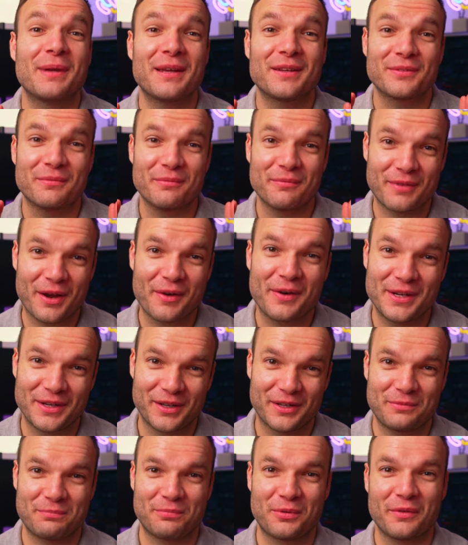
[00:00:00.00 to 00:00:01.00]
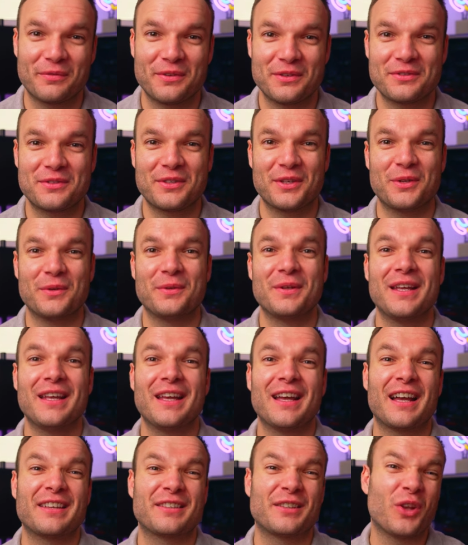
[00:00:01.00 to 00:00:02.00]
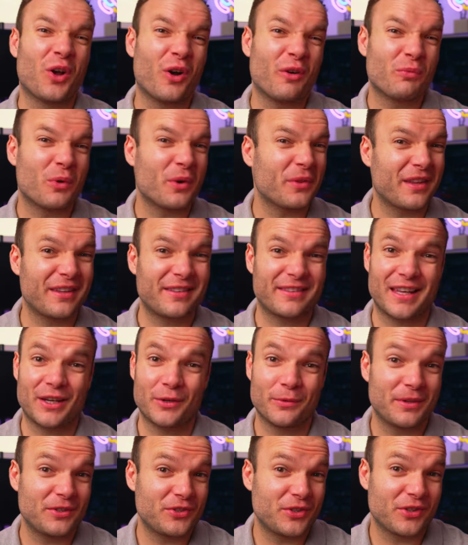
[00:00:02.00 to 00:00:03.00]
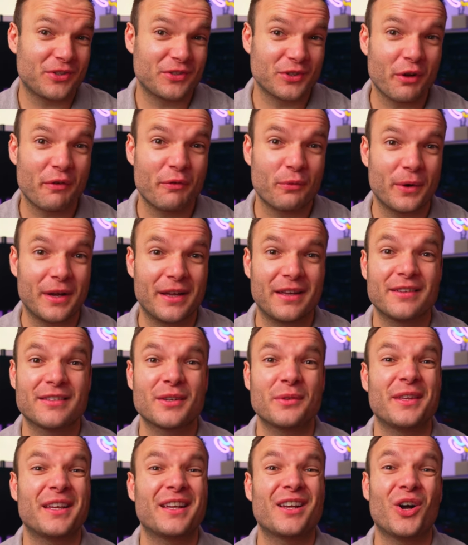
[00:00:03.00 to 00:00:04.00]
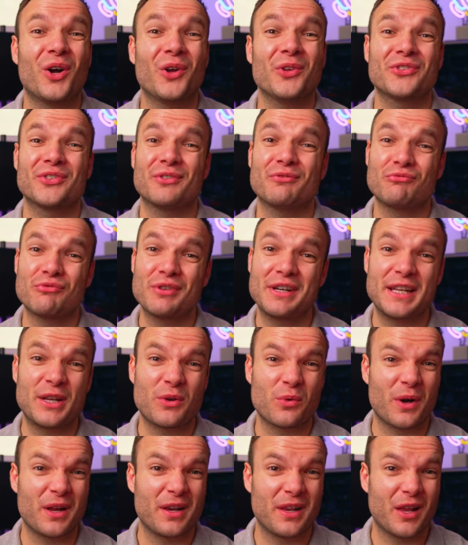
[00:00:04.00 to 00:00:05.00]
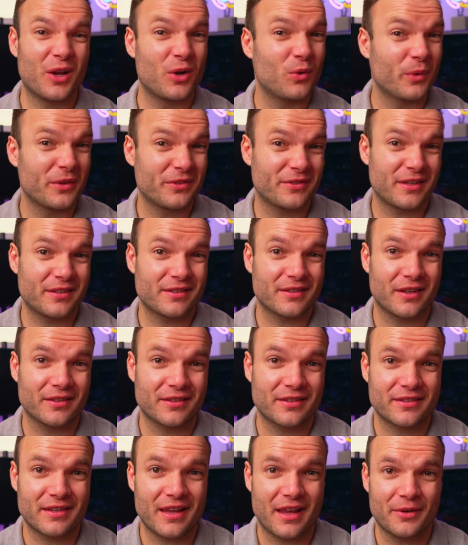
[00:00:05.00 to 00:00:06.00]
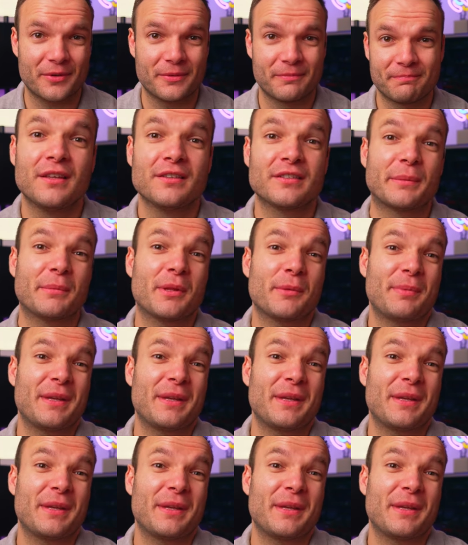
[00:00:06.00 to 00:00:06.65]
make some very nice profits too, as a lot of what they sell is just software, so their costs are really quite low once they start to scale. Some of the